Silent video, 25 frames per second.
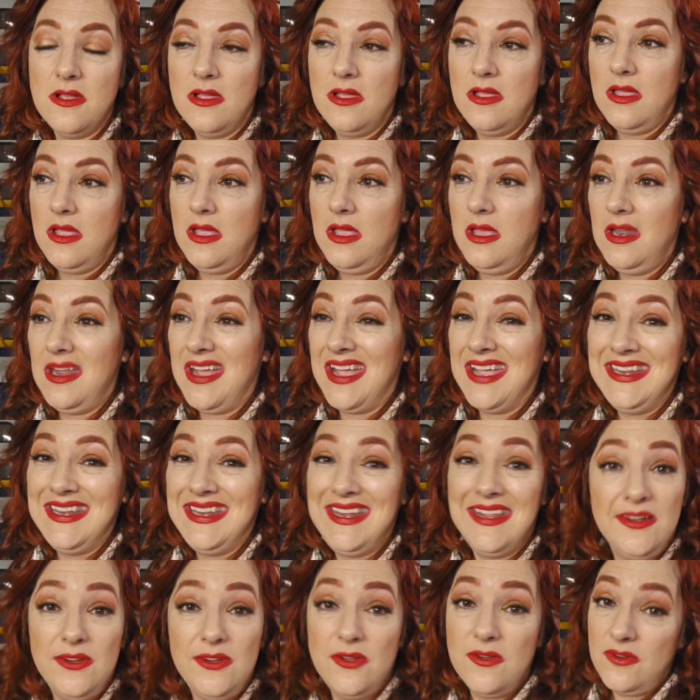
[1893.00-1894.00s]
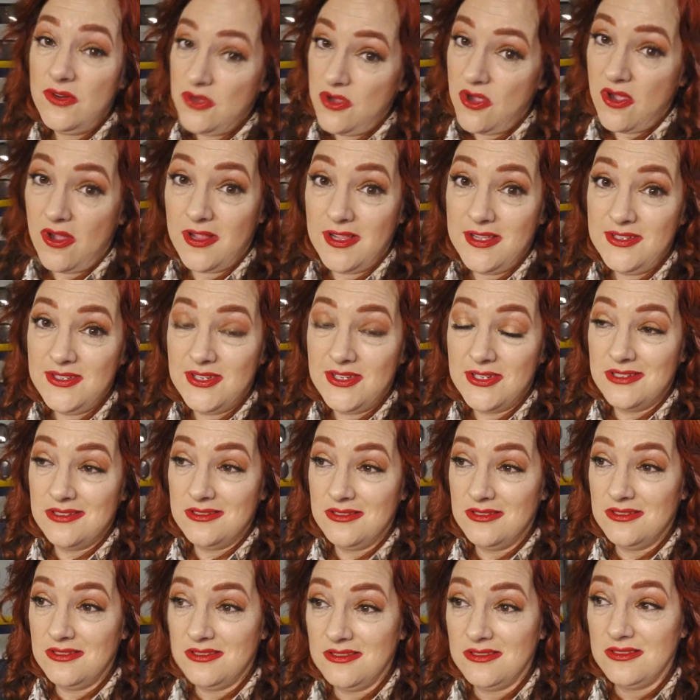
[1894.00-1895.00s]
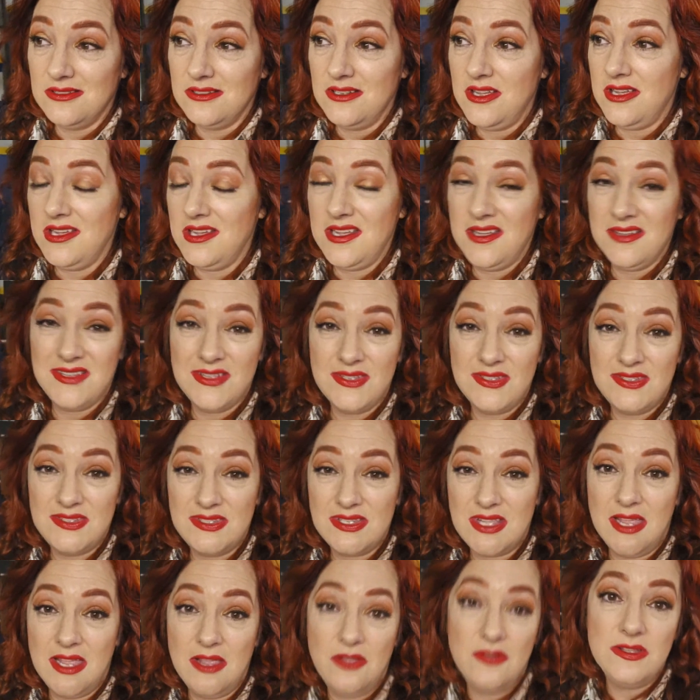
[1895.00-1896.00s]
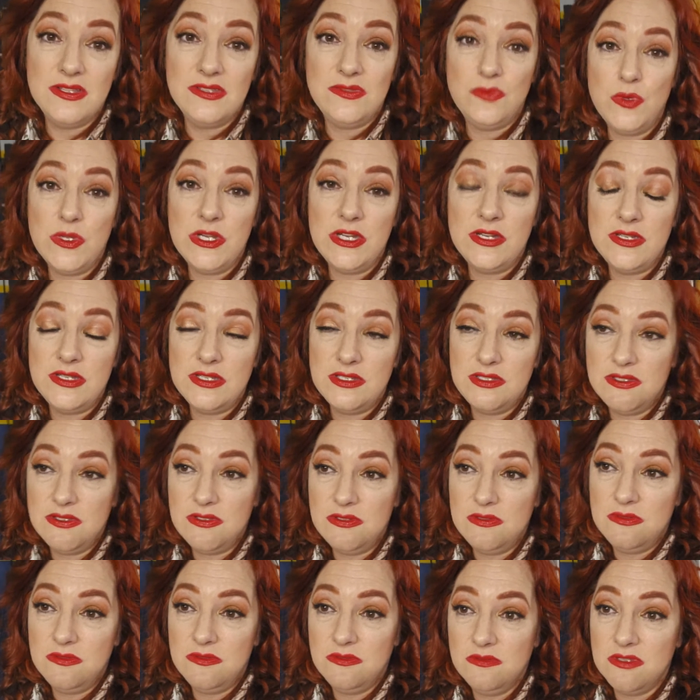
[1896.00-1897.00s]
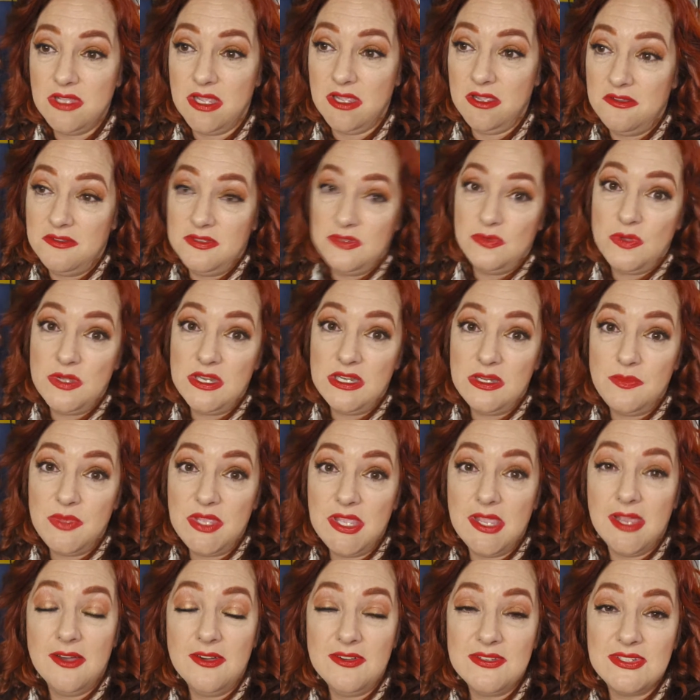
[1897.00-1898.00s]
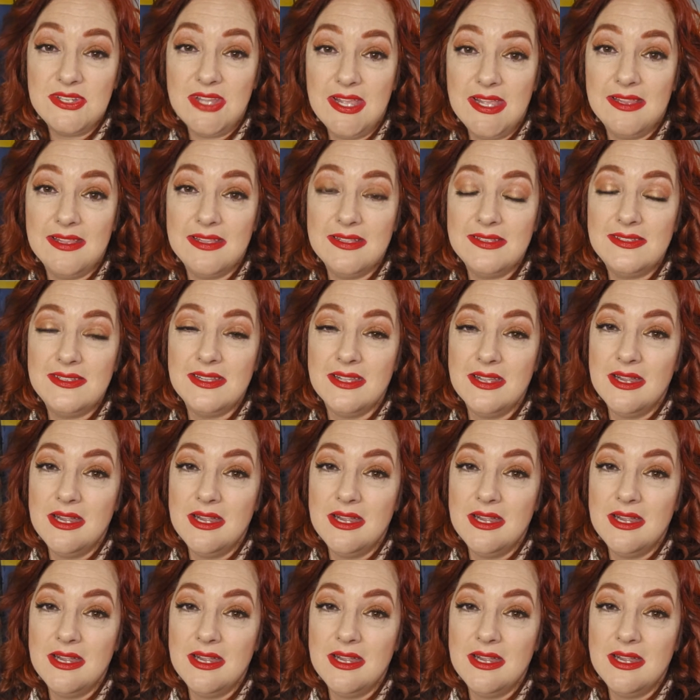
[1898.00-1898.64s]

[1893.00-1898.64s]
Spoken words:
And I didn't go to college because I always wanted to be a hairstylist.